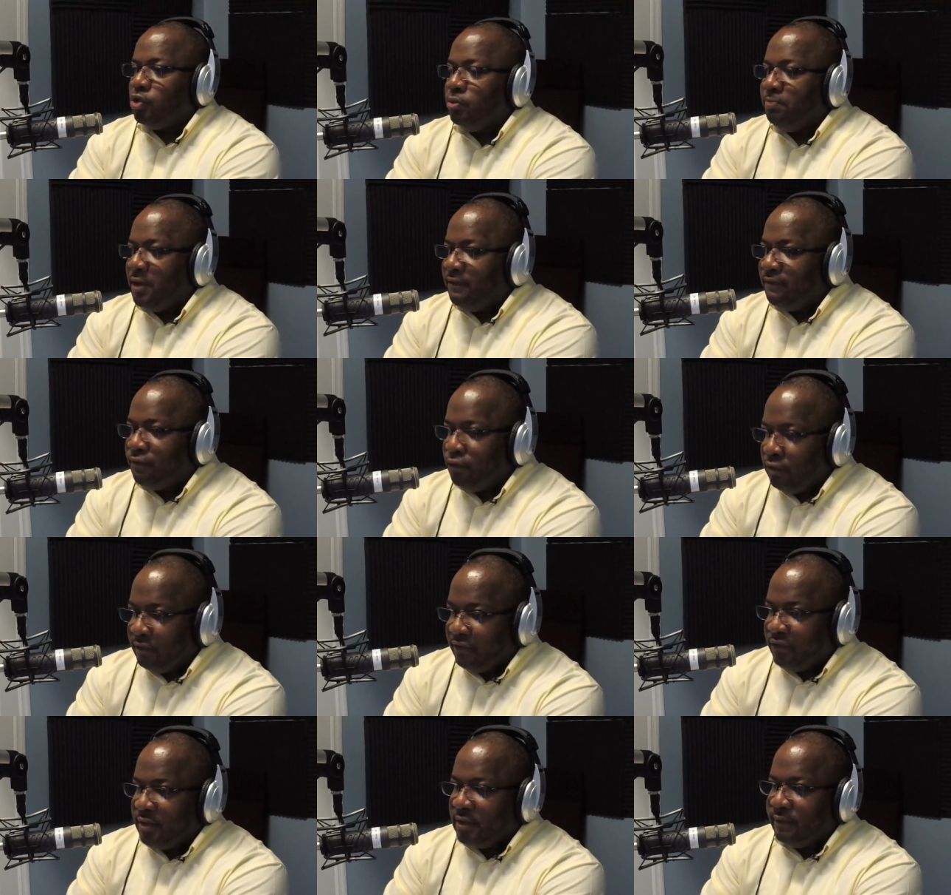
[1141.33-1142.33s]
to be
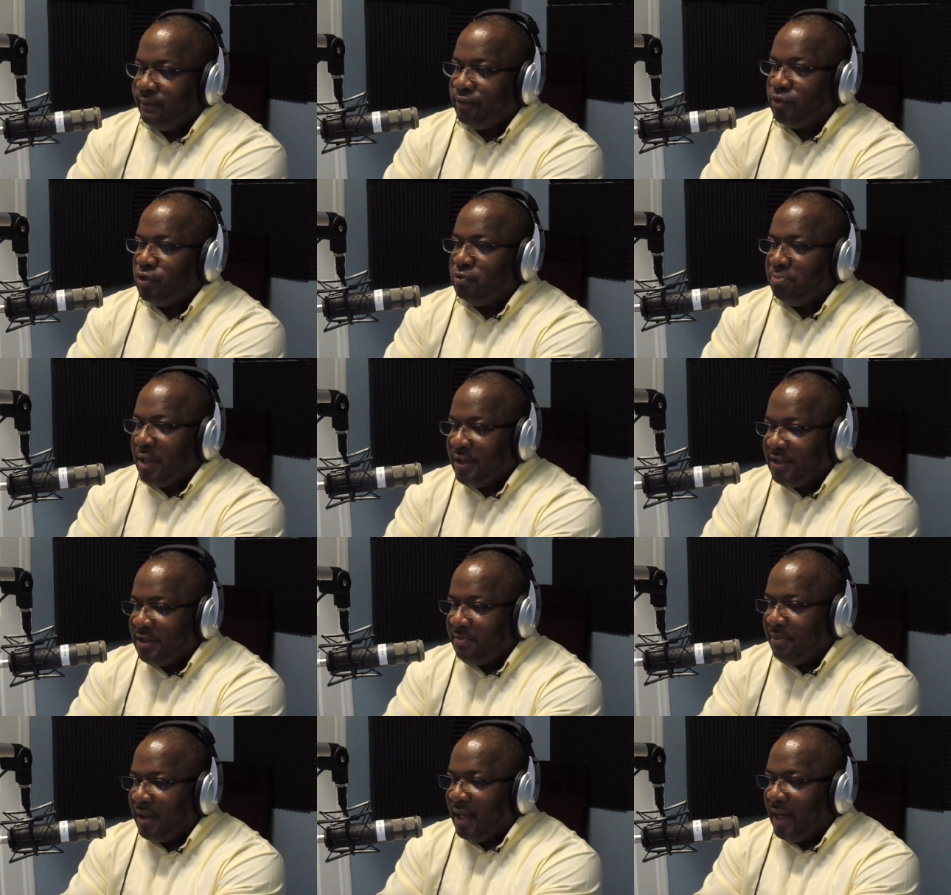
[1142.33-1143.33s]
fruitful, to
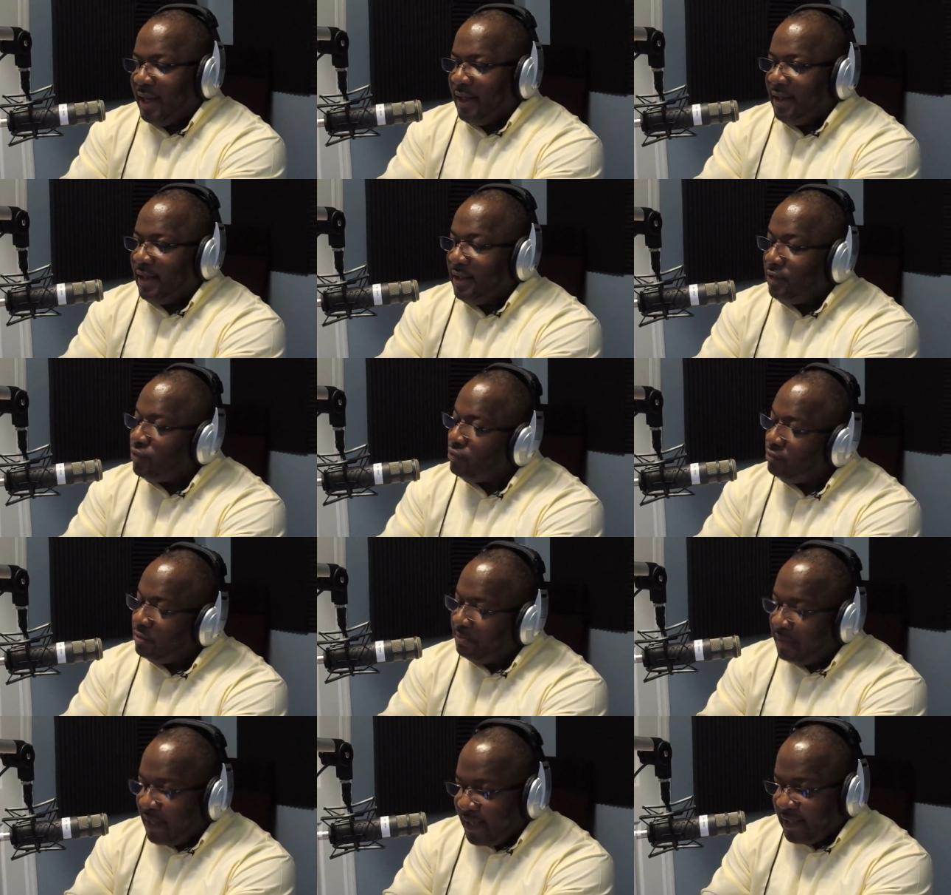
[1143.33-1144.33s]
multiply, and to
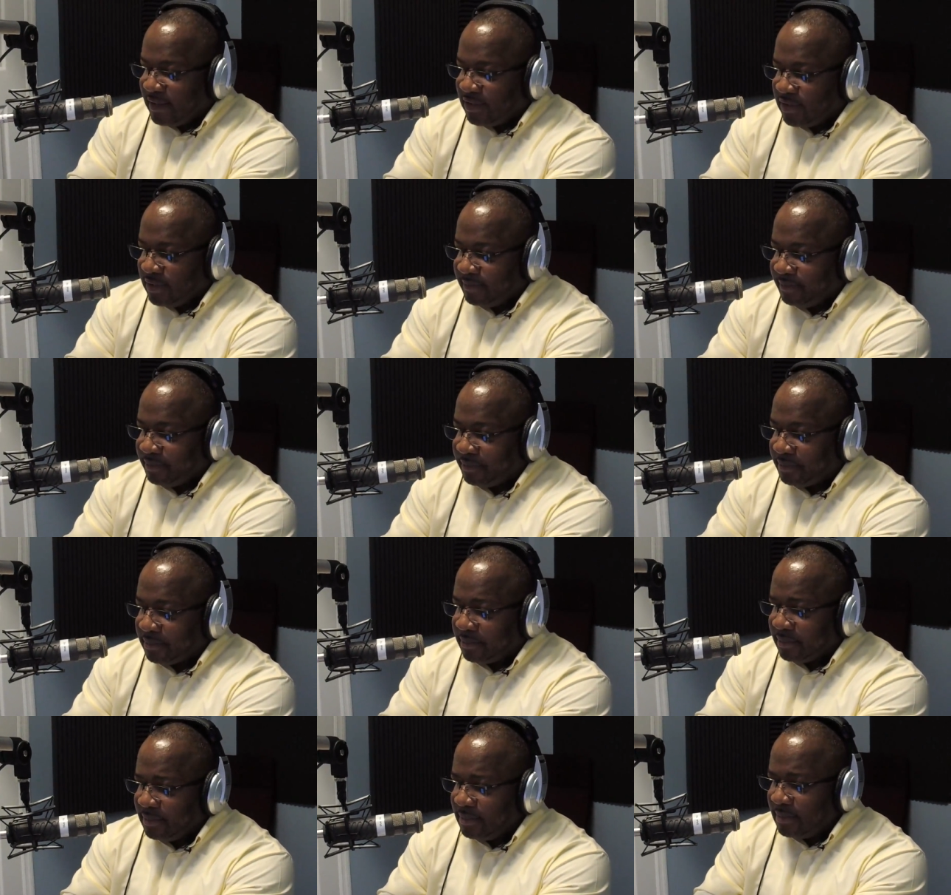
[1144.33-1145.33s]
replenish.
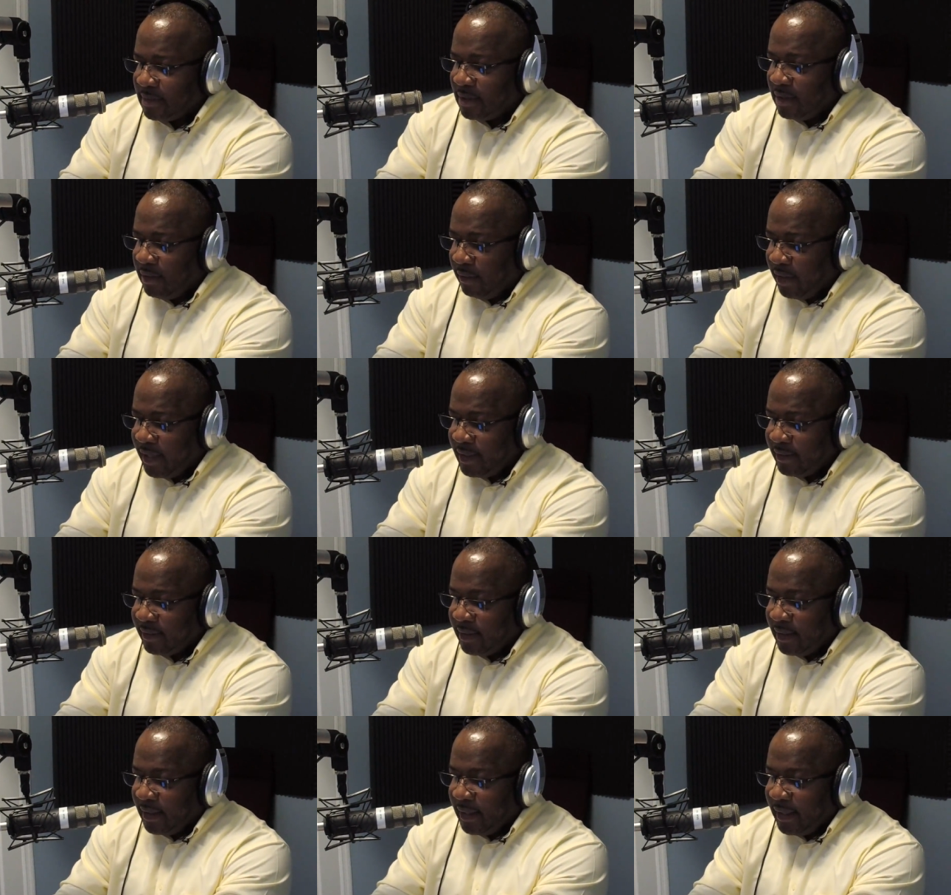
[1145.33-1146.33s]
All right?
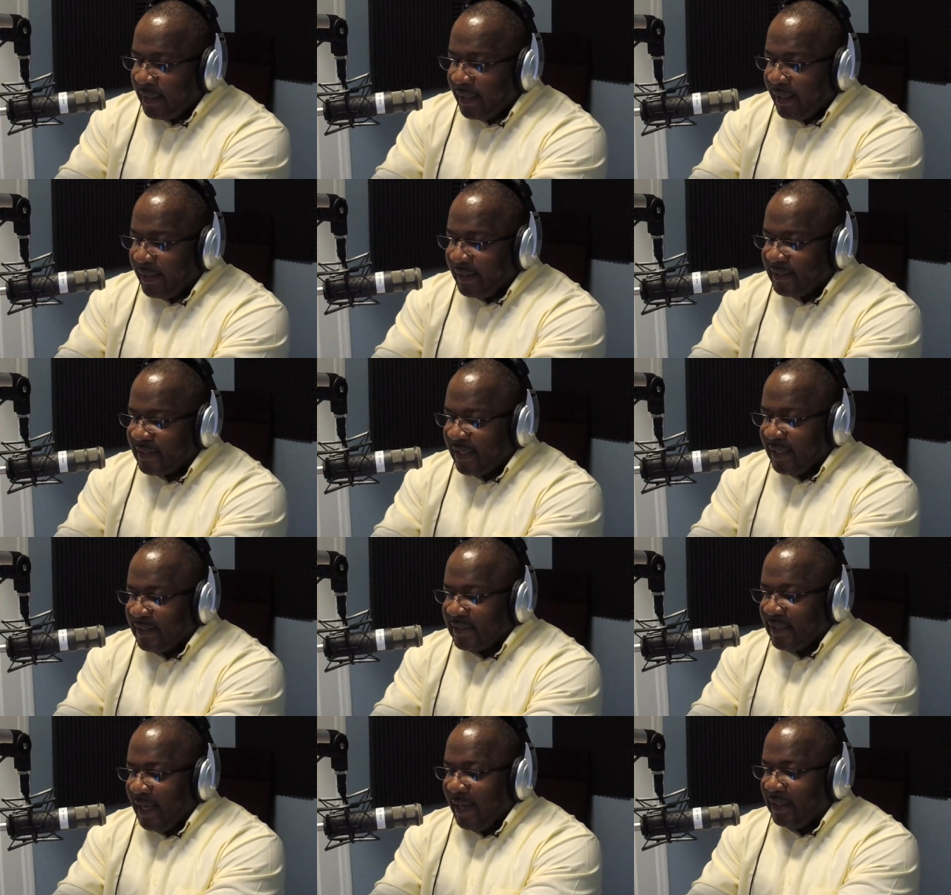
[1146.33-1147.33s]
And he
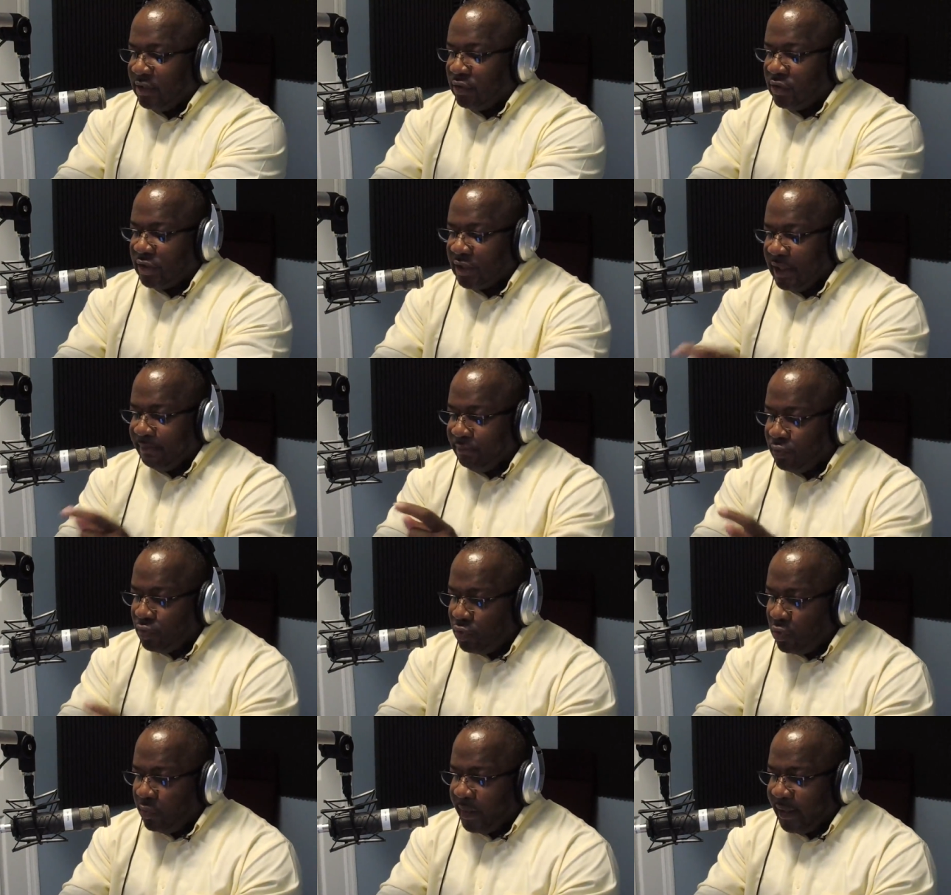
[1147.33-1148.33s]
says, and to
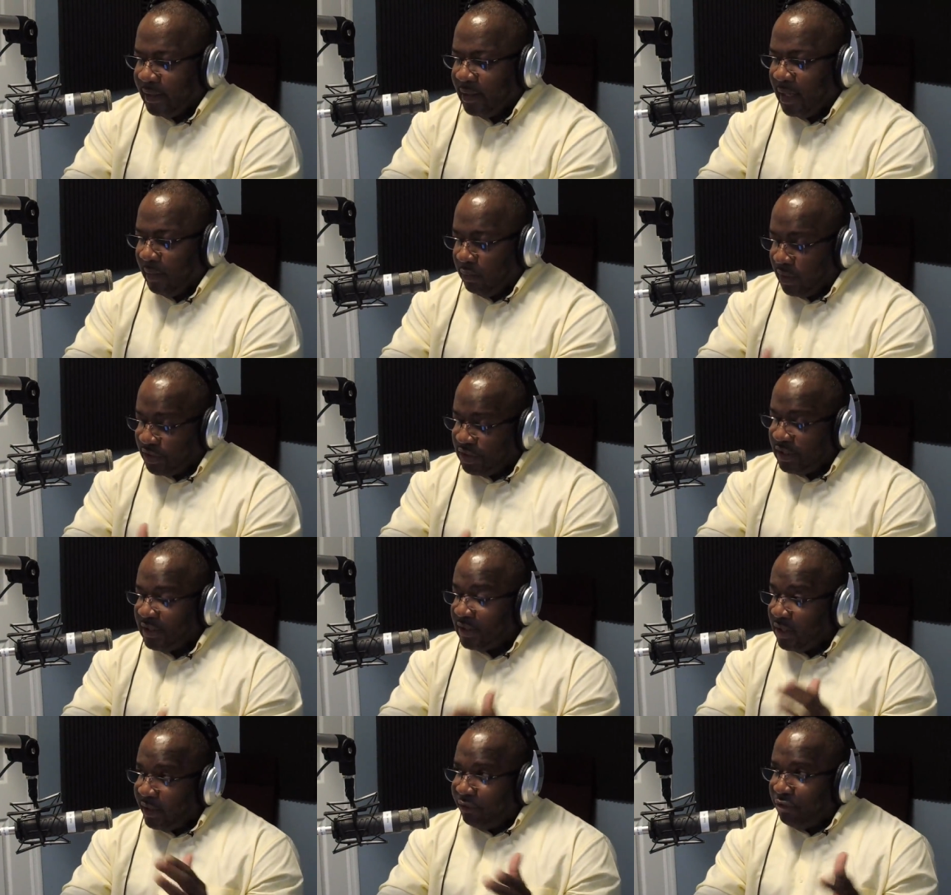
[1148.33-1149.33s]
subdue it, and watch,
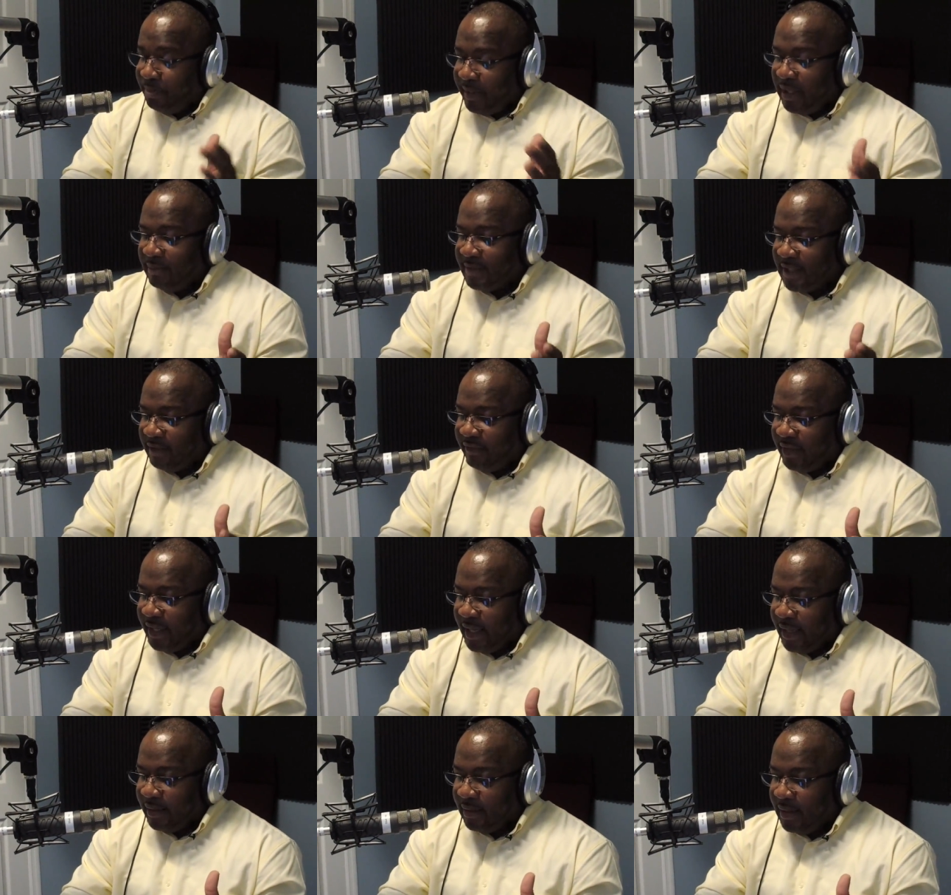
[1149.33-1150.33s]
he's going to repeat himself
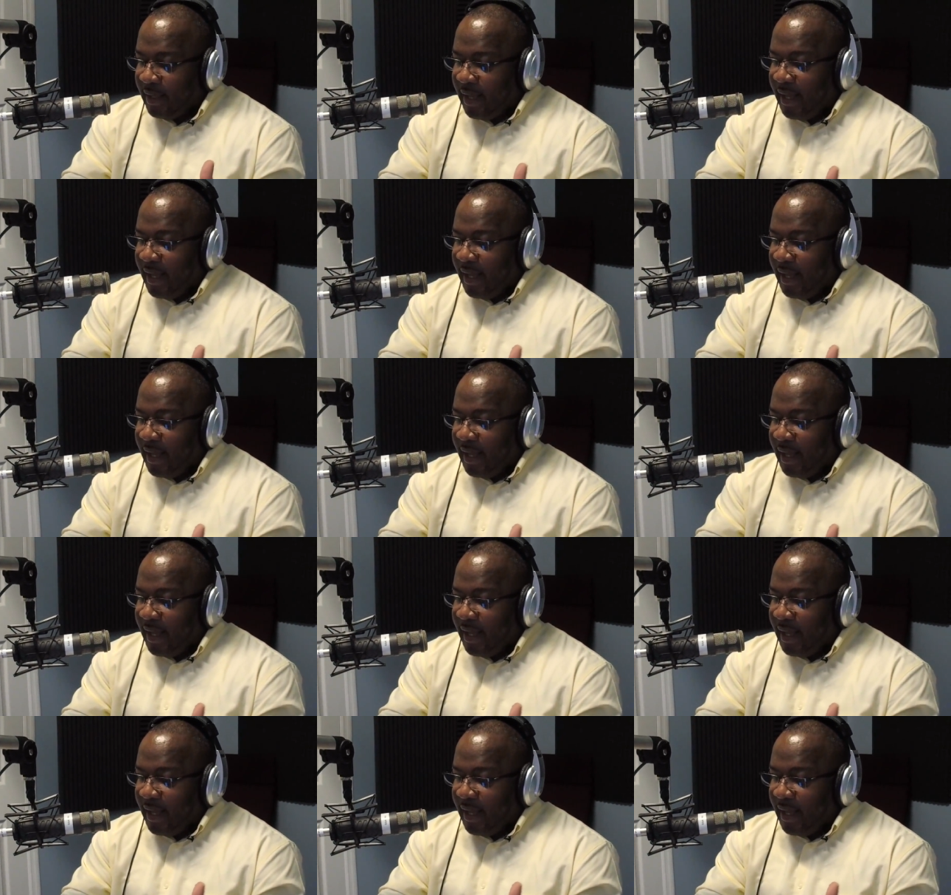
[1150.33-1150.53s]
again,